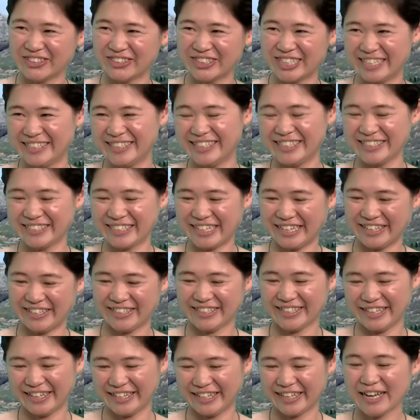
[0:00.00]
yeah. and this kind of
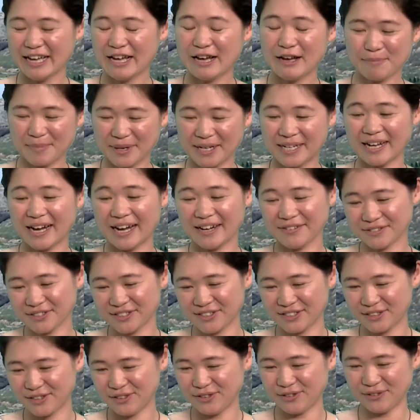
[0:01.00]
thing. But
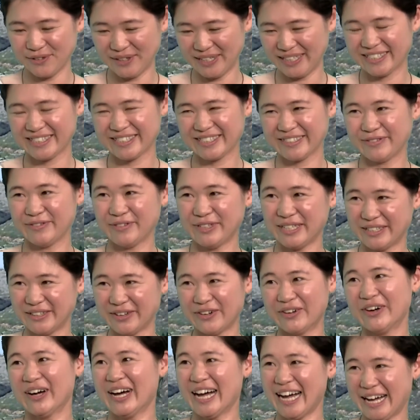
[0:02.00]
after two weeks, we
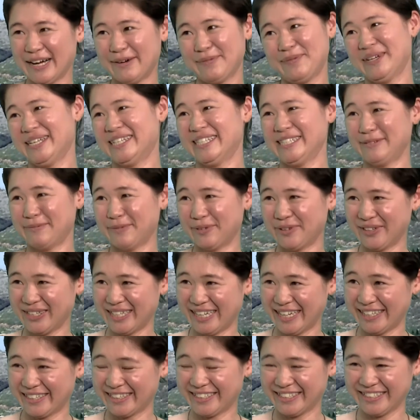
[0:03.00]
don't have. Right,
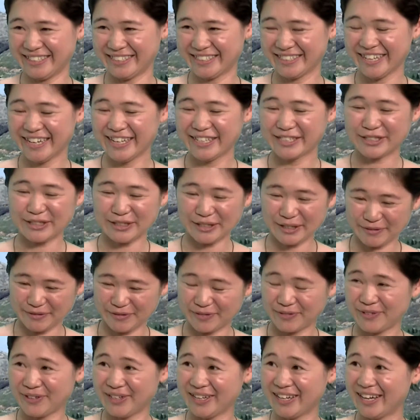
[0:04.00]
right, right. So, so how
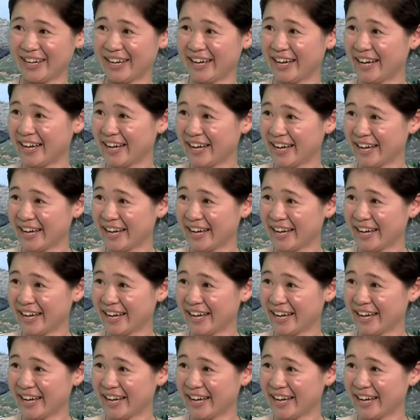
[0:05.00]
many people on